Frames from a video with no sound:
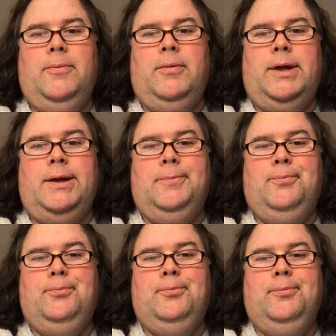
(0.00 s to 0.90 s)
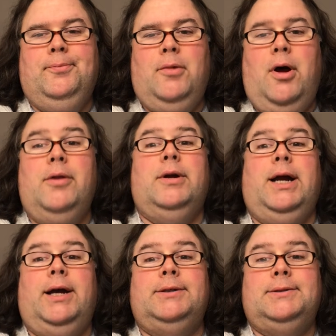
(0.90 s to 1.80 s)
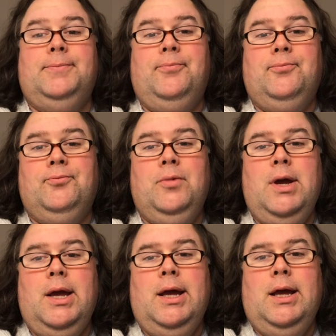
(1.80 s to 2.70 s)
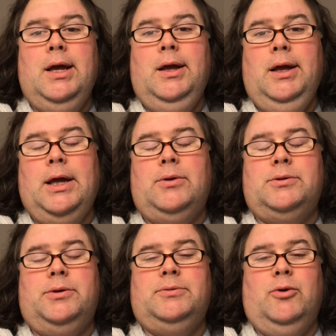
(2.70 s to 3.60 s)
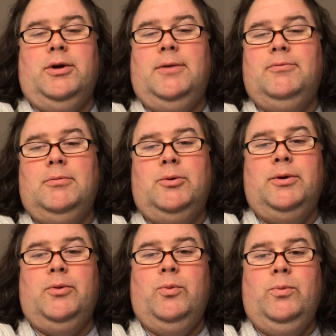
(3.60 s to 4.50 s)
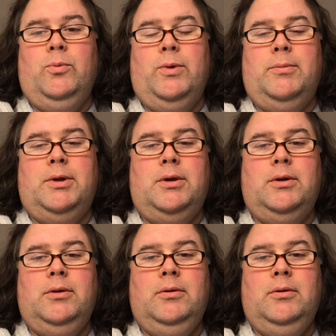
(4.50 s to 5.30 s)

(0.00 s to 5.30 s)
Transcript: like other guys. I was always more comfortable with women.